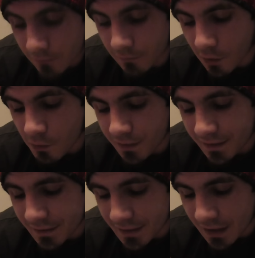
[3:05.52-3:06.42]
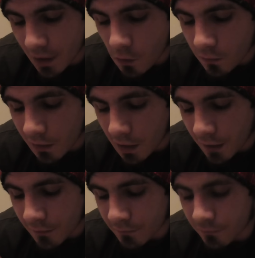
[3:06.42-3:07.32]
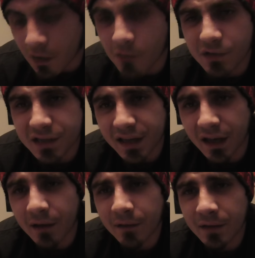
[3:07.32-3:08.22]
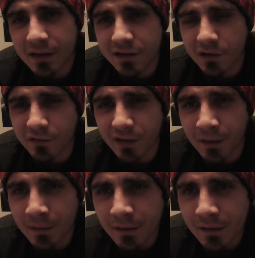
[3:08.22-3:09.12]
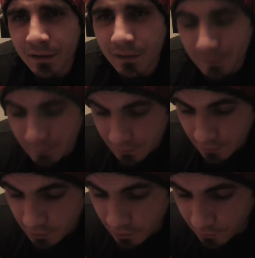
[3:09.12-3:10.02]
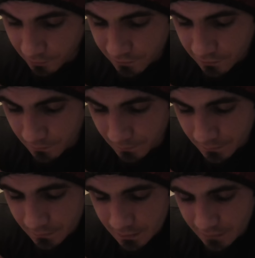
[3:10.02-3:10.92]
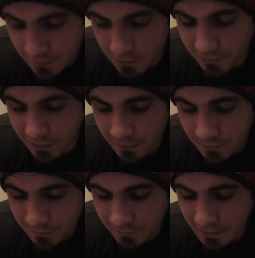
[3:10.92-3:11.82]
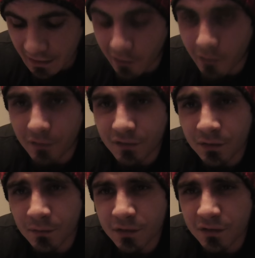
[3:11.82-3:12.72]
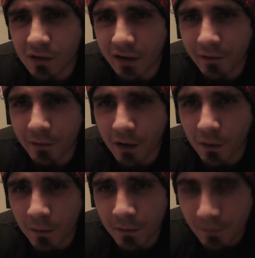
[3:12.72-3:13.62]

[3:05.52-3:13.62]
Rhodiola rosea. That's another herb of some, it's another flower of some sort, I don't know.